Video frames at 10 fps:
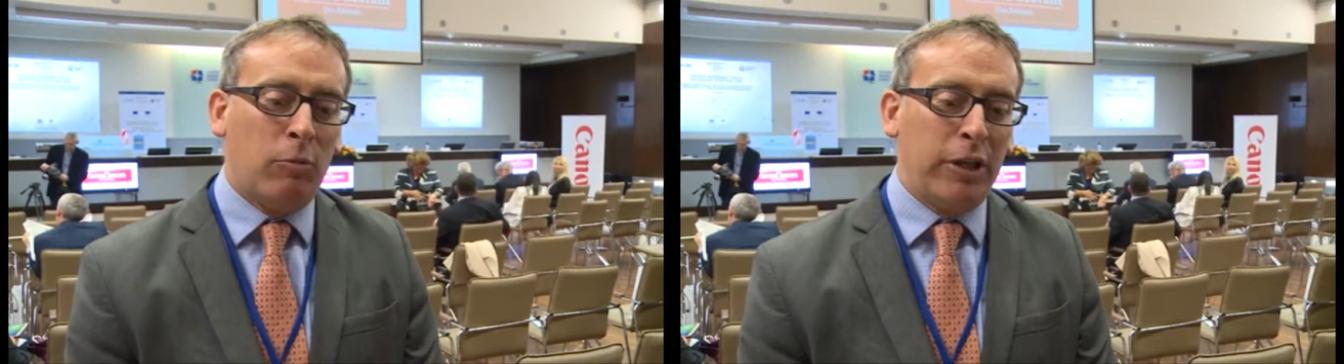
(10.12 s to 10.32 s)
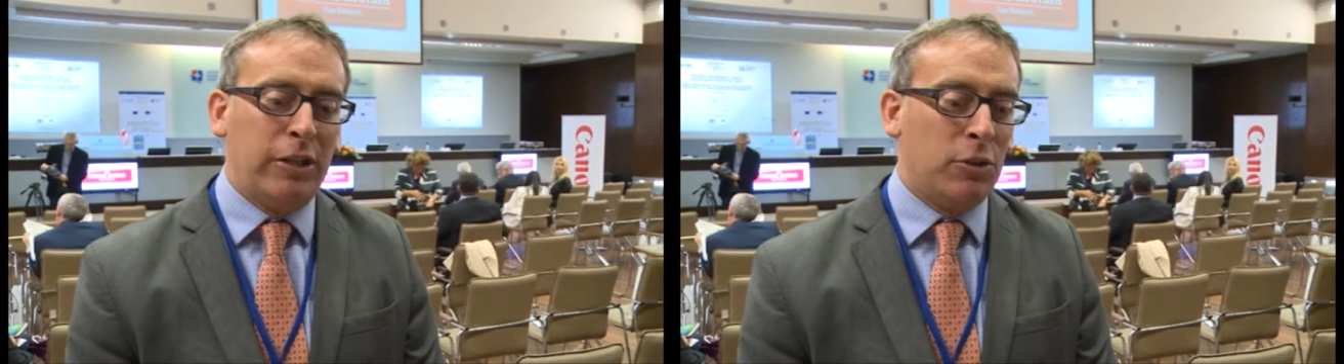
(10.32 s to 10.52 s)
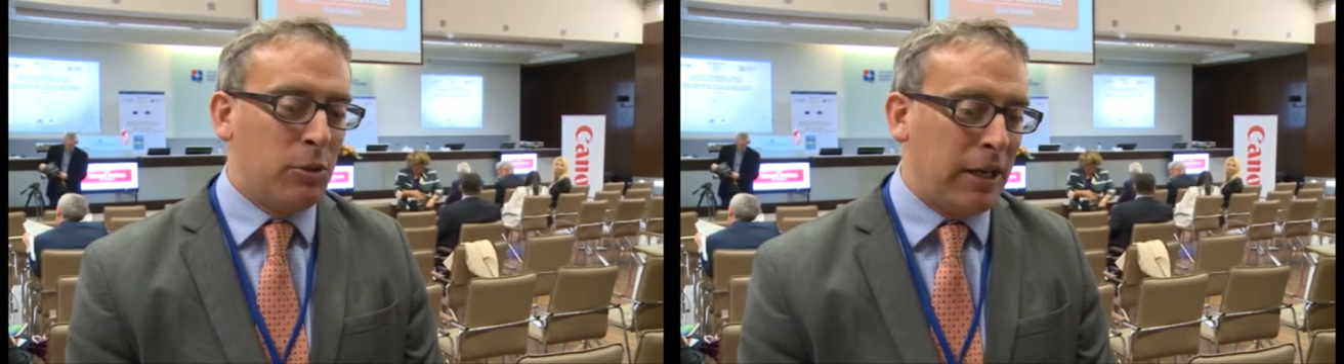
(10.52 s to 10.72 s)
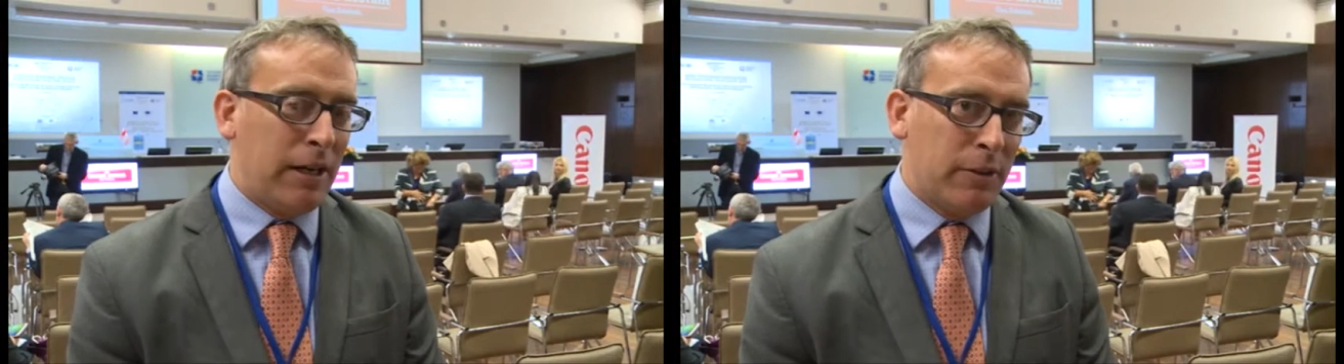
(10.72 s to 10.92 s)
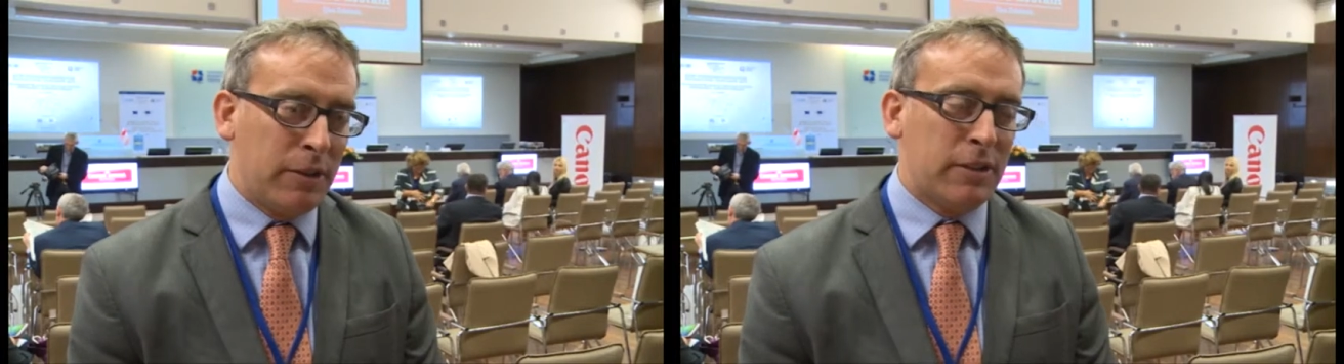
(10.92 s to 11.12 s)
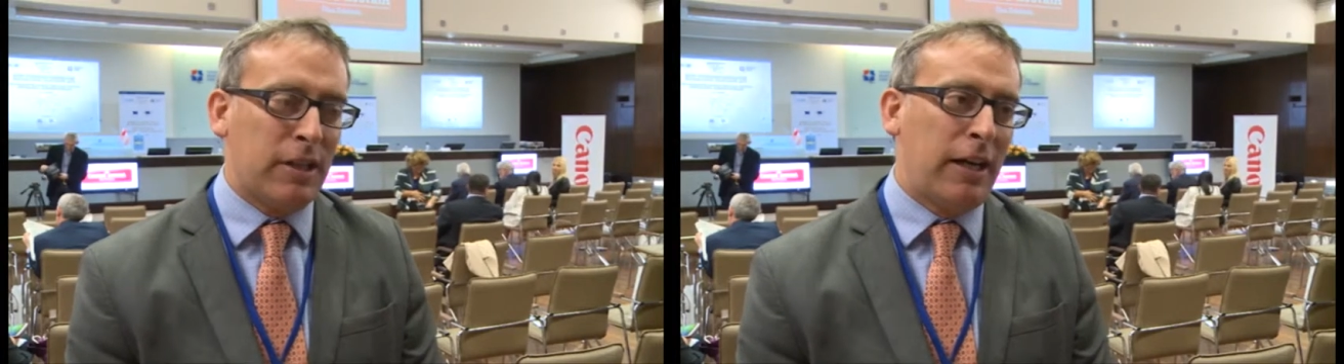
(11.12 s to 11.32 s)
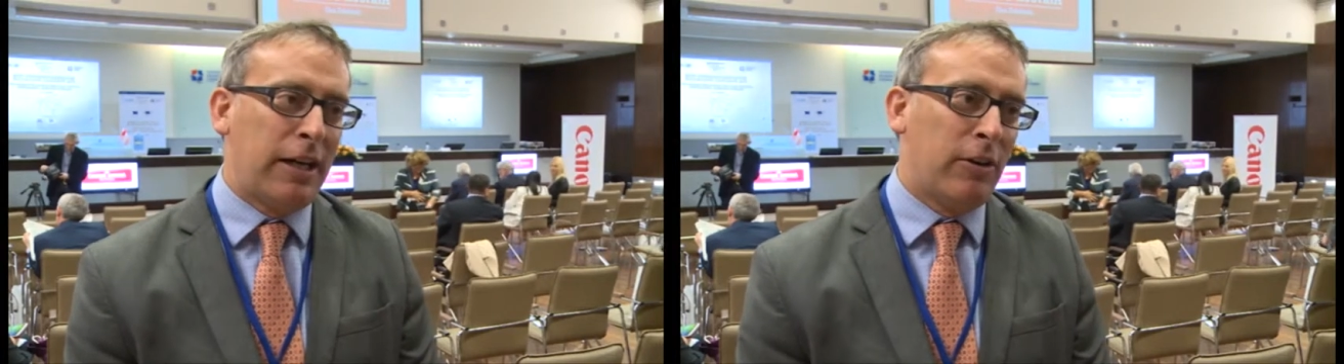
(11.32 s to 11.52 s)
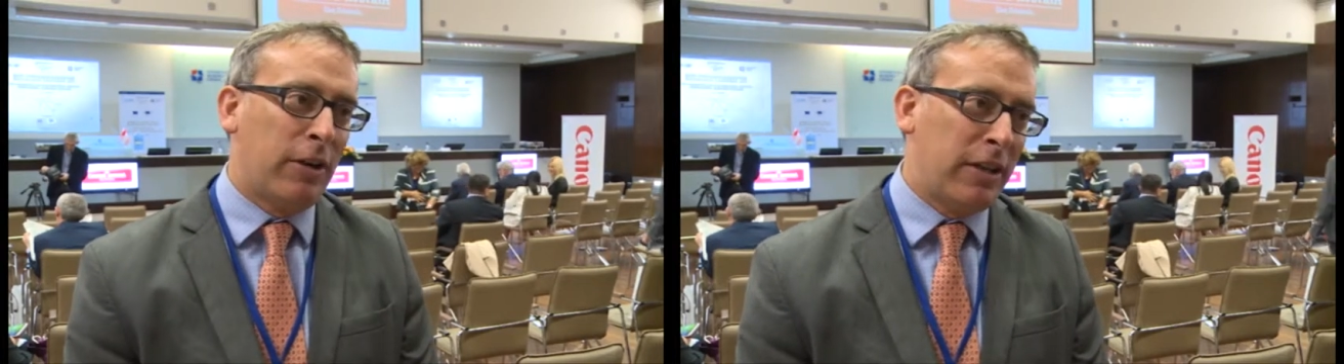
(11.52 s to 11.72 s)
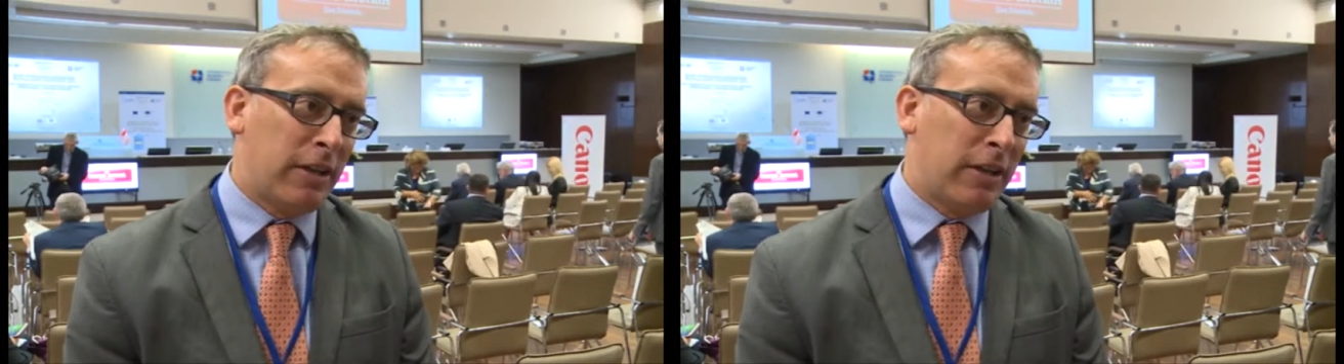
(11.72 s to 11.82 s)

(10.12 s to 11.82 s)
We do have a desire and an